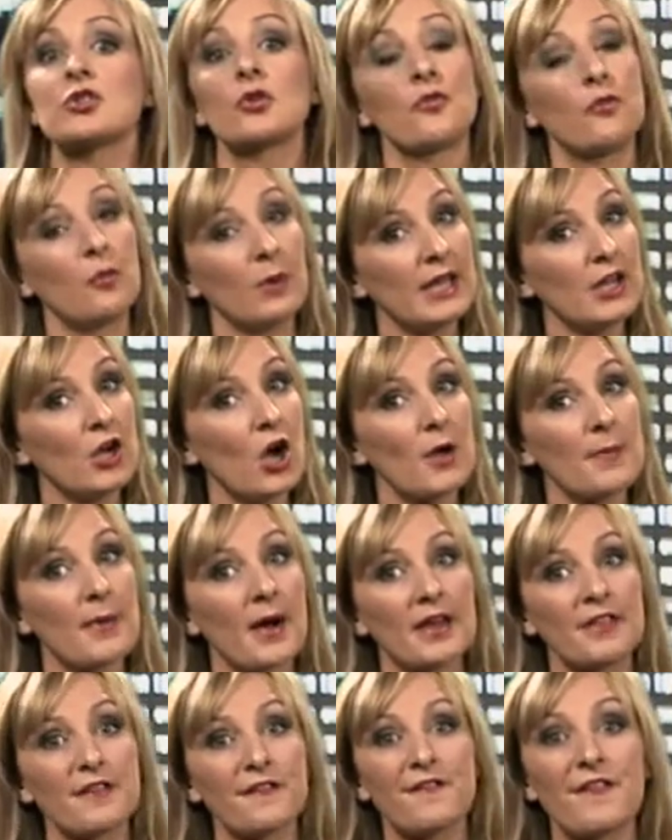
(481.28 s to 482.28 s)
So if we go
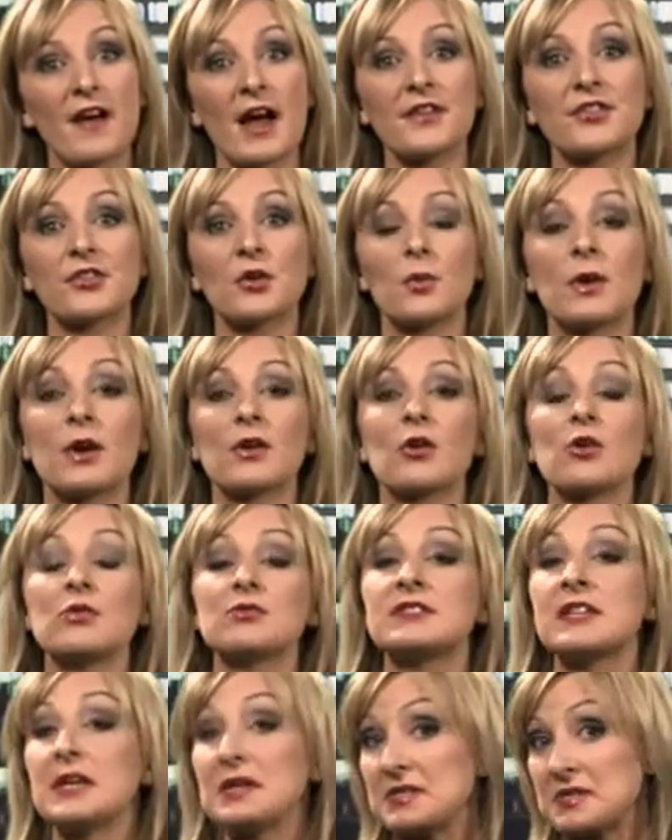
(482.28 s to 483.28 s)
by the fact that we're all
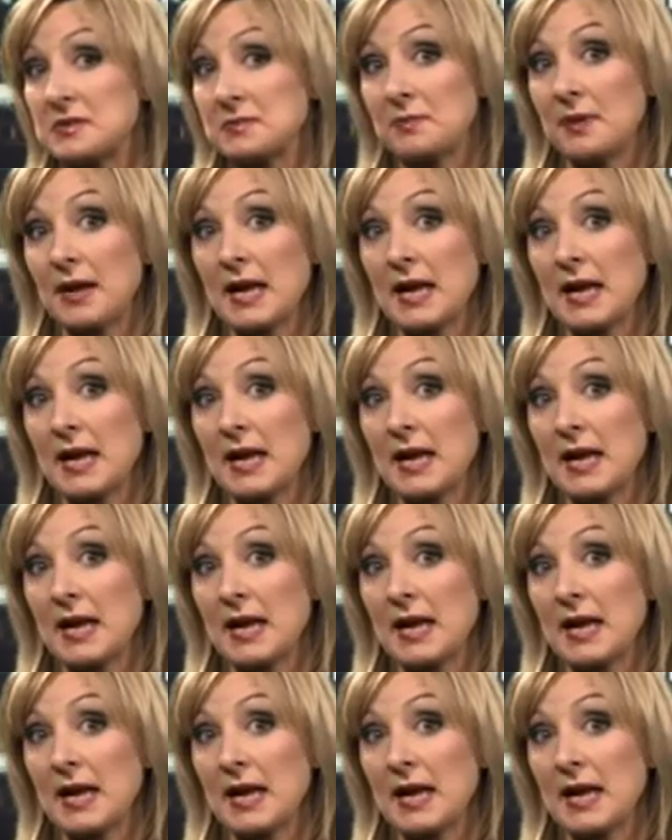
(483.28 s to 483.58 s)
decent